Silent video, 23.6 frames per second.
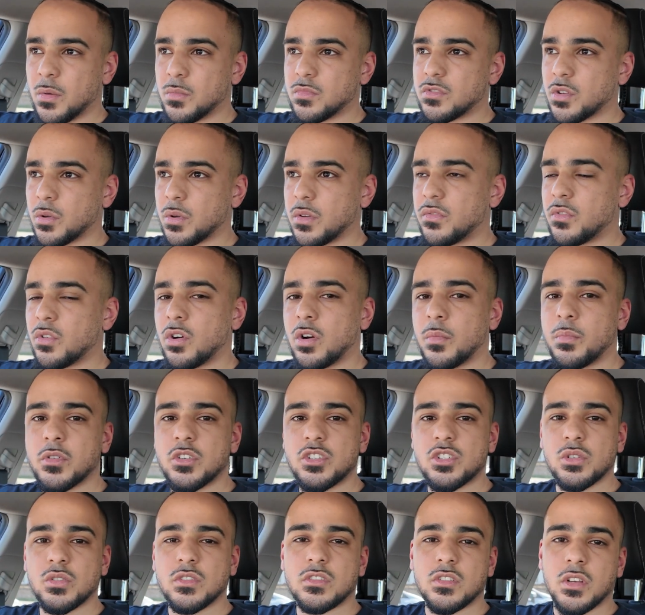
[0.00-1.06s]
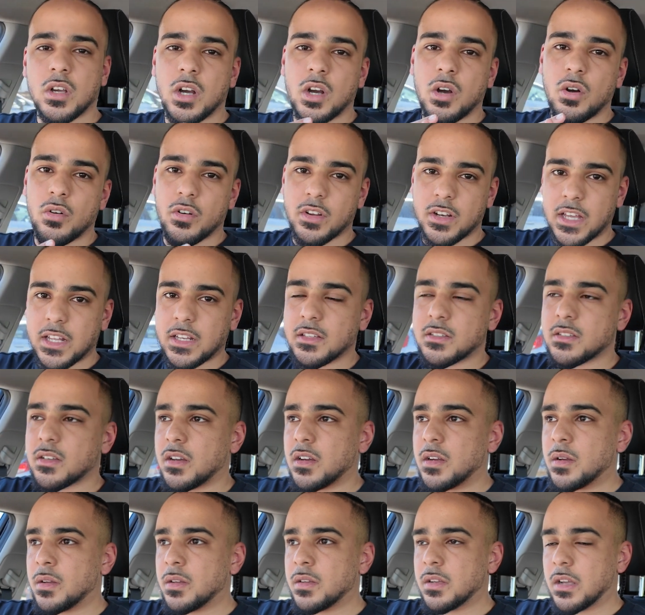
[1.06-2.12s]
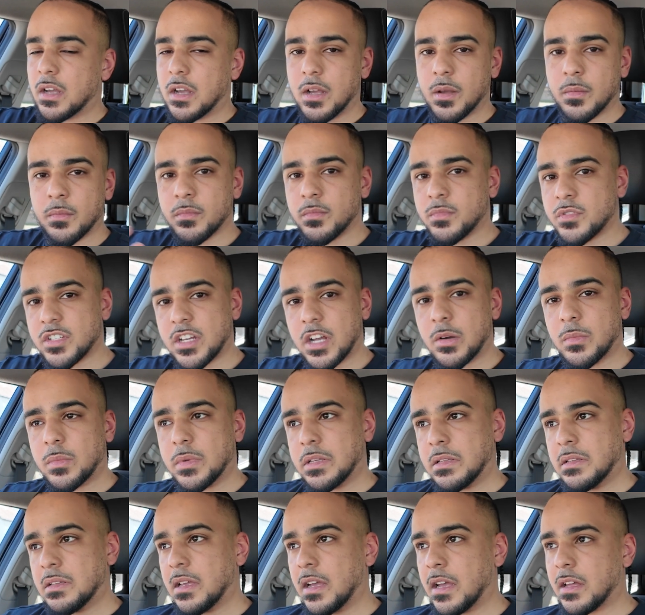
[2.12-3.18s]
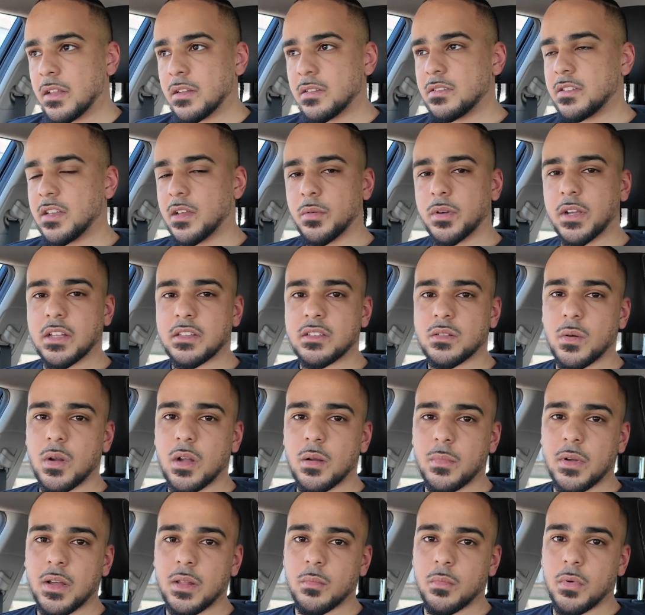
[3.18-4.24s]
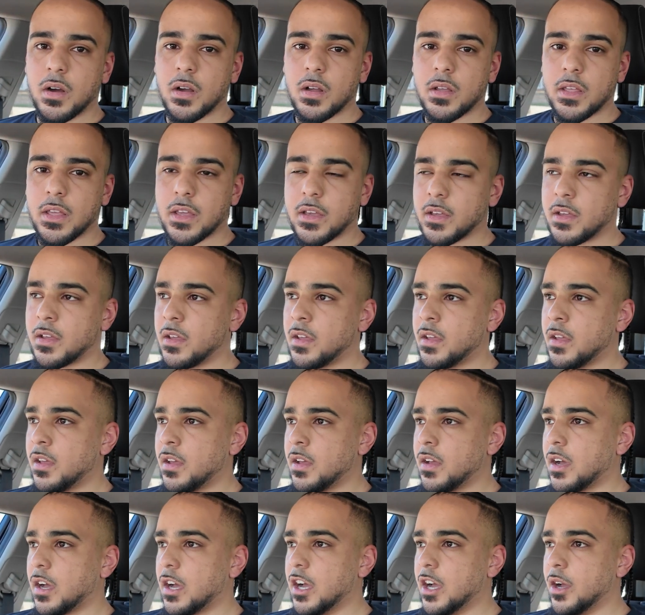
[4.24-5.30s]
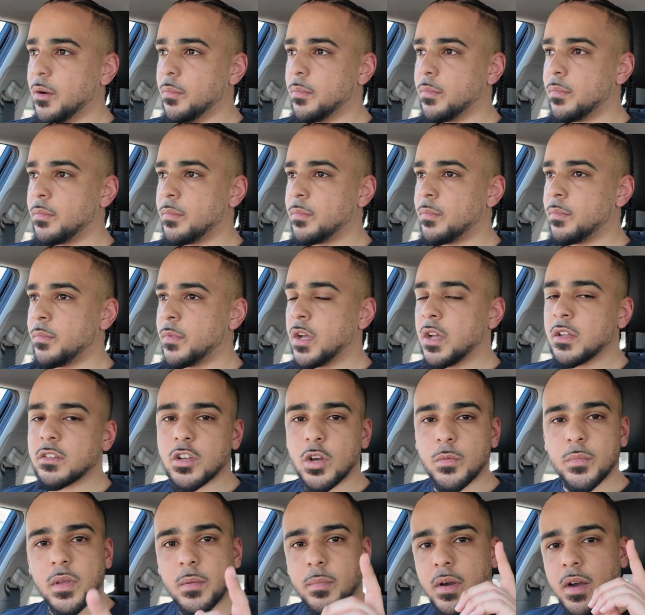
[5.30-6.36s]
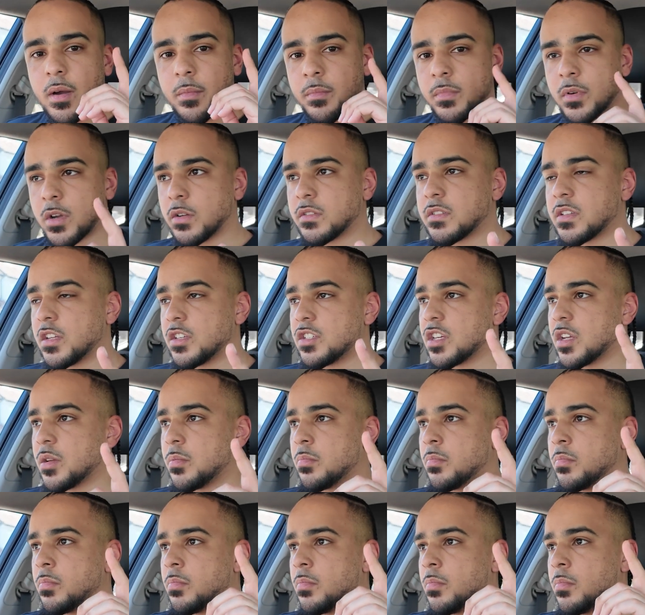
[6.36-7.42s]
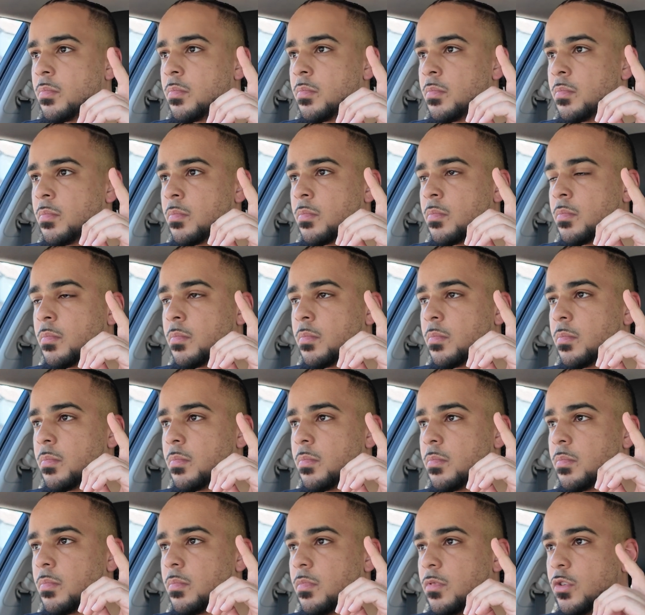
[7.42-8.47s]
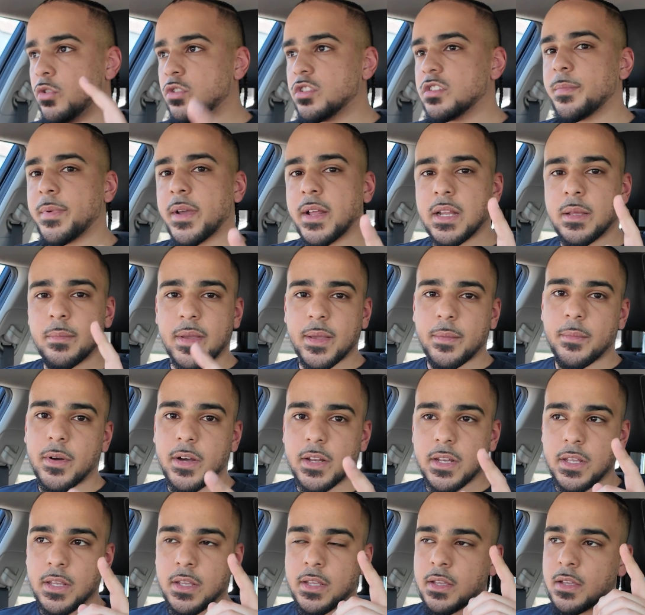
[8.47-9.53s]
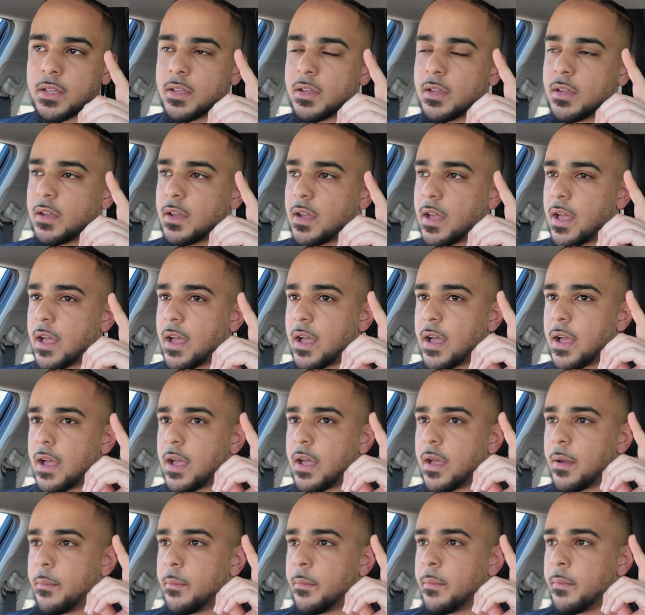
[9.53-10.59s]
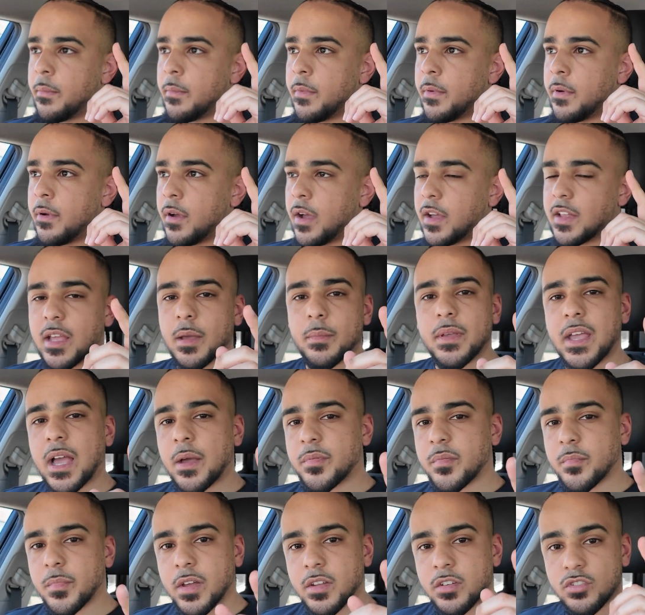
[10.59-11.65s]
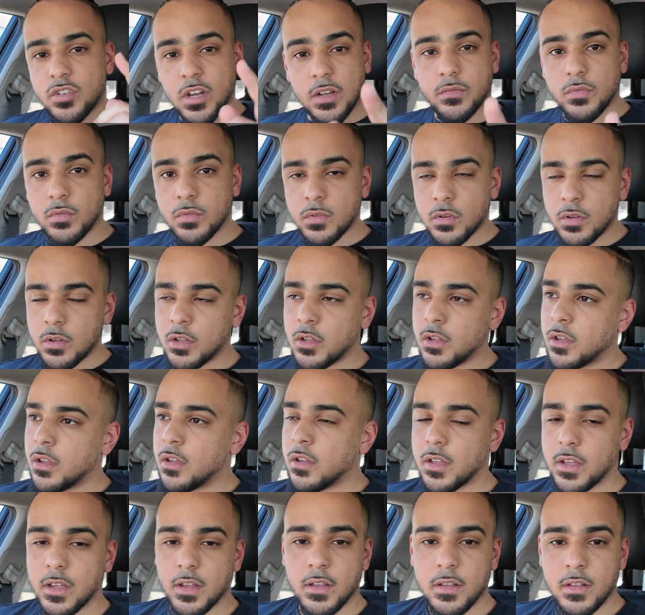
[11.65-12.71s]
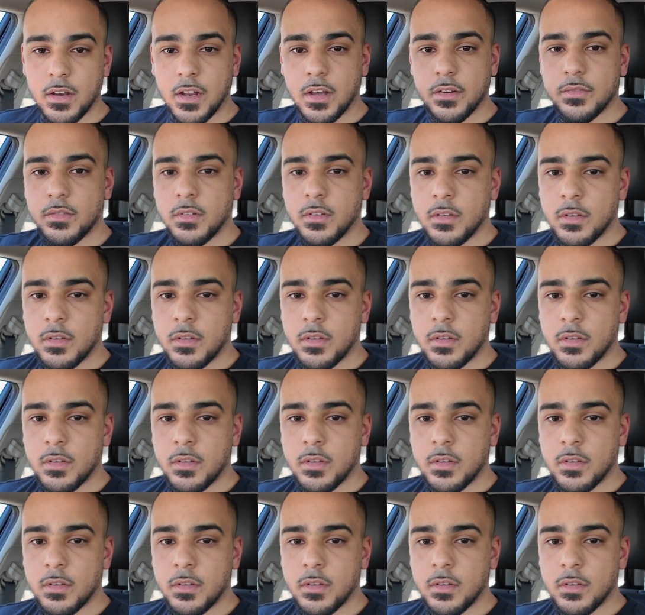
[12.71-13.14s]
So if you're a producer or an editor, shout me, and yeah, we'll get to work, man. But yeah, don't be a bum. Go to the gym, lose your belly, make money, and yeah, be happy, man. Travel. Yeah, love.